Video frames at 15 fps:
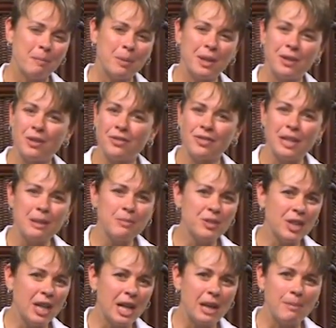But at the same
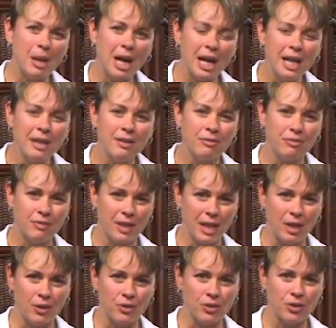time, I have
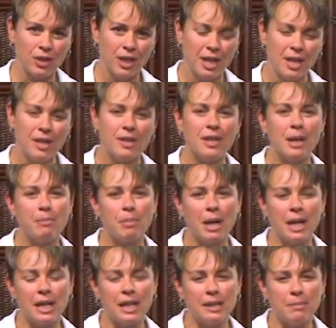found that
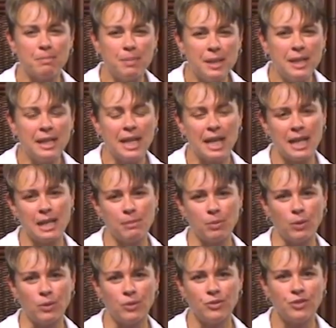by being
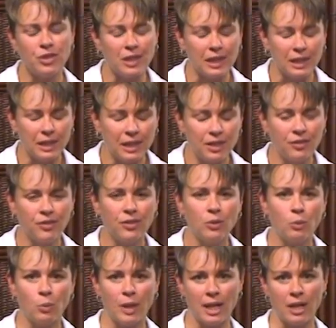able to
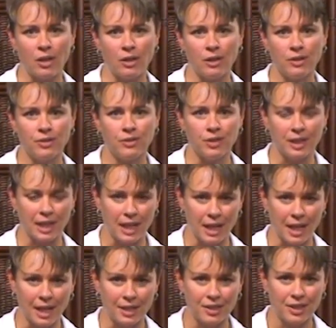listen well to
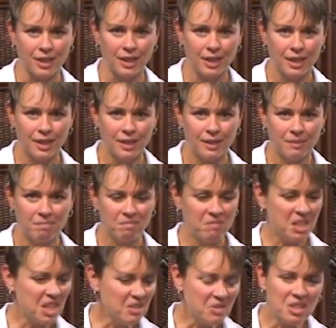God,
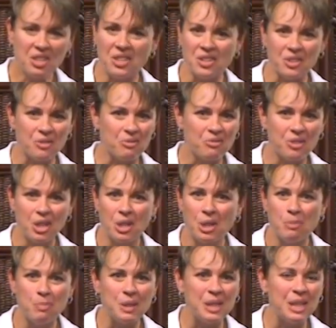even in the
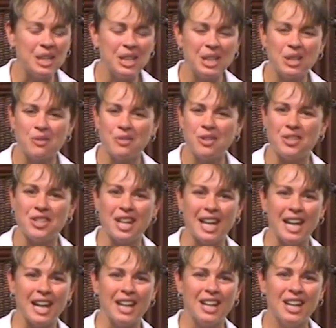very beginning of the
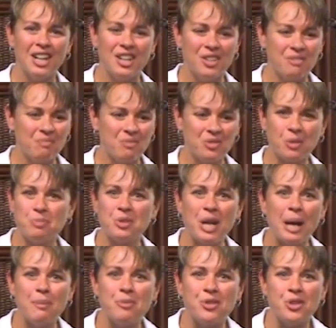day,
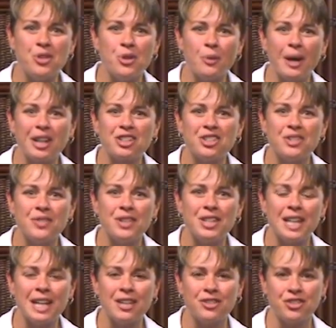sometimes the direction of the
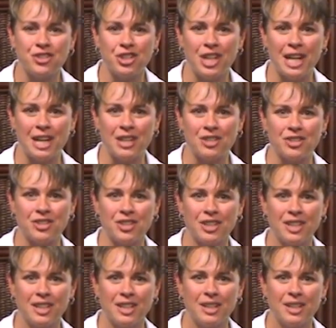day has changed